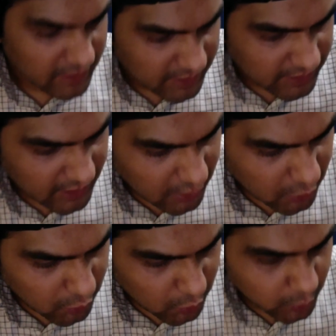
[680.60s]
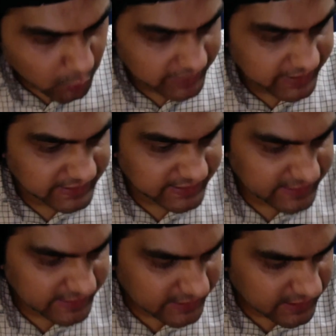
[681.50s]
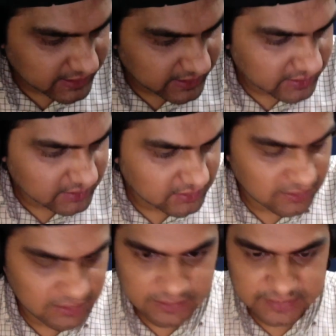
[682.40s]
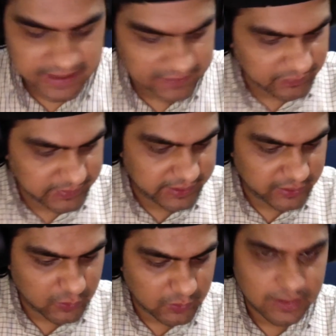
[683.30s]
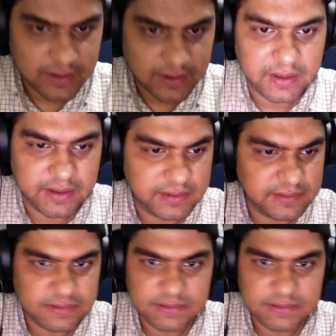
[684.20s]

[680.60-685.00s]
Now in the that video, Lagan,